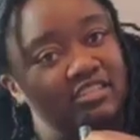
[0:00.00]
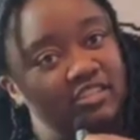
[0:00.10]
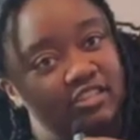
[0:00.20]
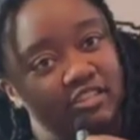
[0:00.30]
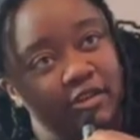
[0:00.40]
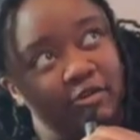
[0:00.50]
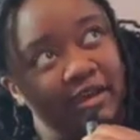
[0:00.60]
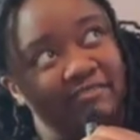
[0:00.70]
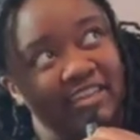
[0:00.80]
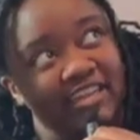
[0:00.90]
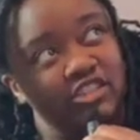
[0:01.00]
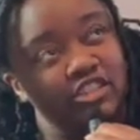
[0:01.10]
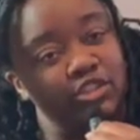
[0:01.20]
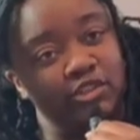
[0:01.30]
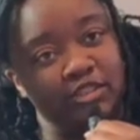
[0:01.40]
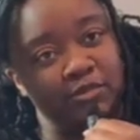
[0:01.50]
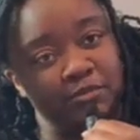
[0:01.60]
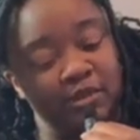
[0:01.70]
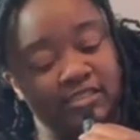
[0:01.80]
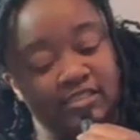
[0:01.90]
So I finished Christmas
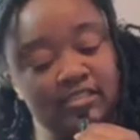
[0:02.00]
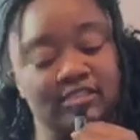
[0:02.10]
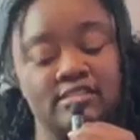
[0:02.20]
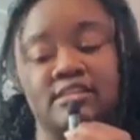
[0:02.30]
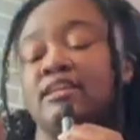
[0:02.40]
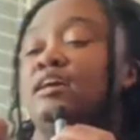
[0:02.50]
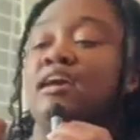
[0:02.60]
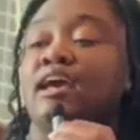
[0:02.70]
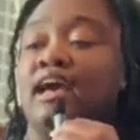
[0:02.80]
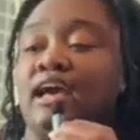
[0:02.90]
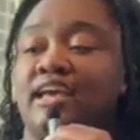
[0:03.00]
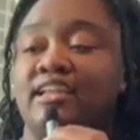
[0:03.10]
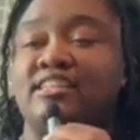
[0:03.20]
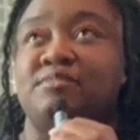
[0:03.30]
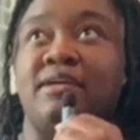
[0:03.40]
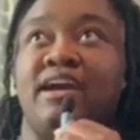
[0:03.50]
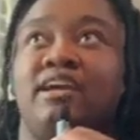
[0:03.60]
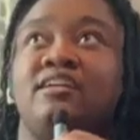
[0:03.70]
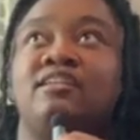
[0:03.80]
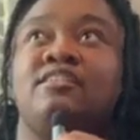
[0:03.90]
Presents. It is my
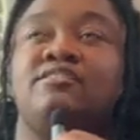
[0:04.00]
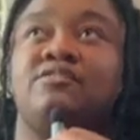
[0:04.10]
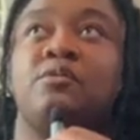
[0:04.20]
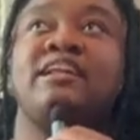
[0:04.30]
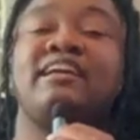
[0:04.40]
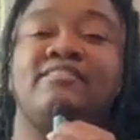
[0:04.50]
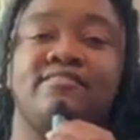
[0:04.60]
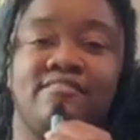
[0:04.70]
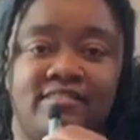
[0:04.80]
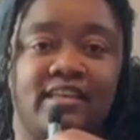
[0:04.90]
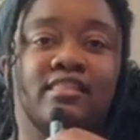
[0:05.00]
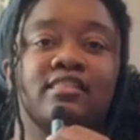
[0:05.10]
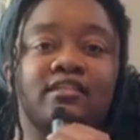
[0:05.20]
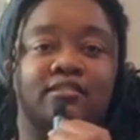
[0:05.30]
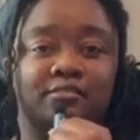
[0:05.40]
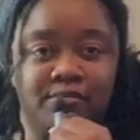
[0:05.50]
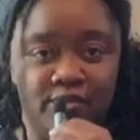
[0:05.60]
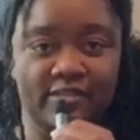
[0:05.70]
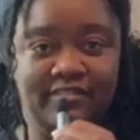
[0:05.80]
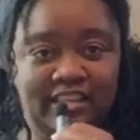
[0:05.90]
45th
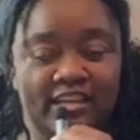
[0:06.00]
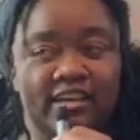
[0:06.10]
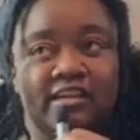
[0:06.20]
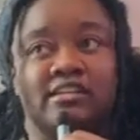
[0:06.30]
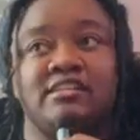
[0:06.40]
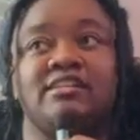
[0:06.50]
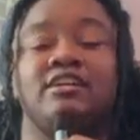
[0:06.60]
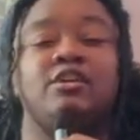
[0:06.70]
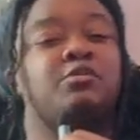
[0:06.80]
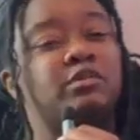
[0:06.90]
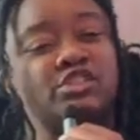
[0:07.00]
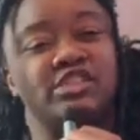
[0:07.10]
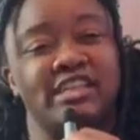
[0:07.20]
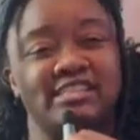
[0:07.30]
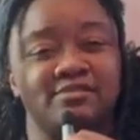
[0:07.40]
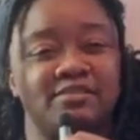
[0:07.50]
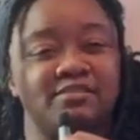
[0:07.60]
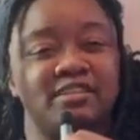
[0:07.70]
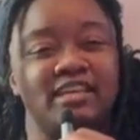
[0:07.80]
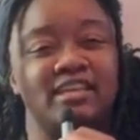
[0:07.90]
book of the year. Will she get to
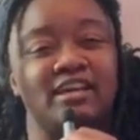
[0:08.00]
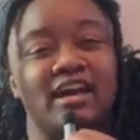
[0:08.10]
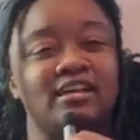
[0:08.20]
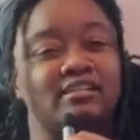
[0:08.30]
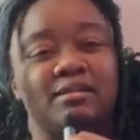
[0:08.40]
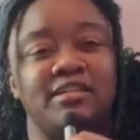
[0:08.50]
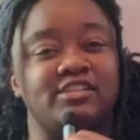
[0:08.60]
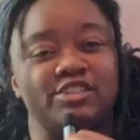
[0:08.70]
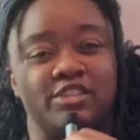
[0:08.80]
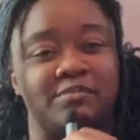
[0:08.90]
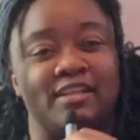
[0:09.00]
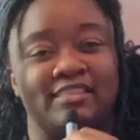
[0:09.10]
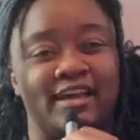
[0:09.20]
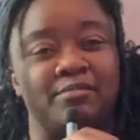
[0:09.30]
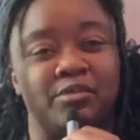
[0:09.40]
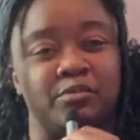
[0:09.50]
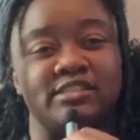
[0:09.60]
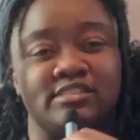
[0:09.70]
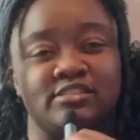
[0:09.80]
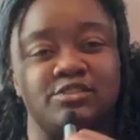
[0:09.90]
50? I'm not sure about that, but we're still